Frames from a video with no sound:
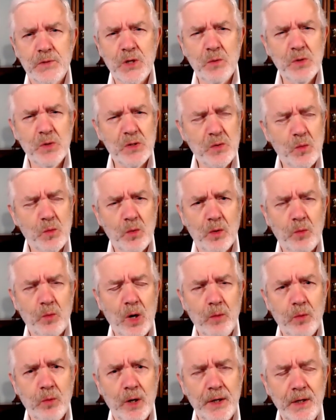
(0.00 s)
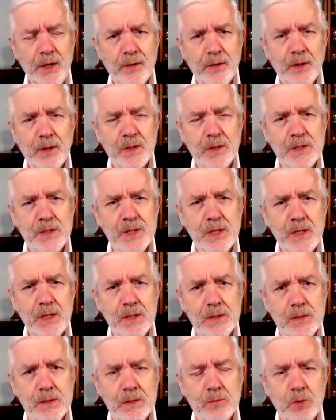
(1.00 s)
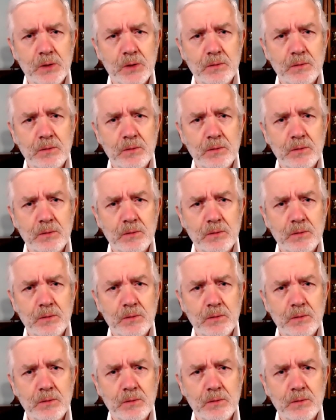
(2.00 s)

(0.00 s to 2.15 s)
why do you think this is?